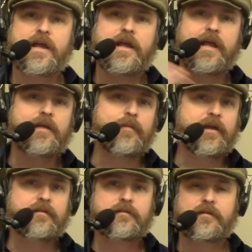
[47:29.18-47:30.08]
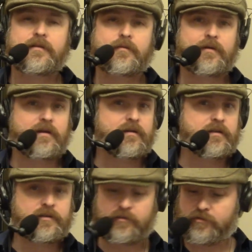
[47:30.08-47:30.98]
Hey, man,
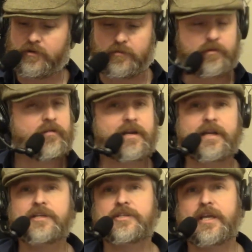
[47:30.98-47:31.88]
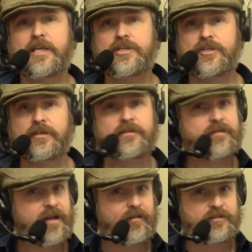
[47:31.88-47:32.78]
you just heard we're creating education.
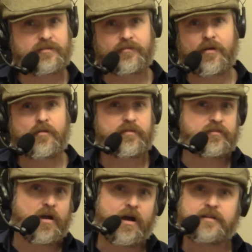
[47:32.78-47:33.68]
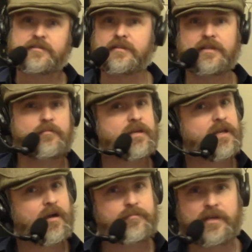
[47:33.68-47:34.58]
LS Evolve is constantly
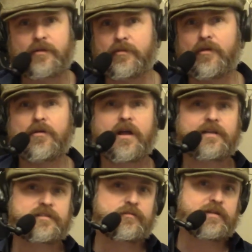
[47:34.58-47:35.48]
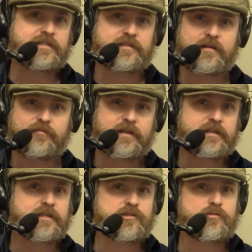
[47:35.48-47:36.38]
being updated with all kinds of great stuff like
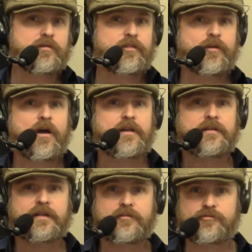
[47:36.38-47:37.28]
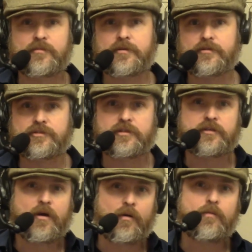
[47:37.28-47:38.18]
this. Who would have thought that distributors should
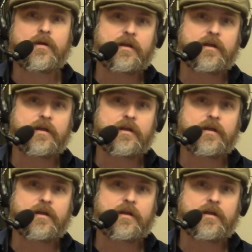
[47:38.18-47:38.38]
know?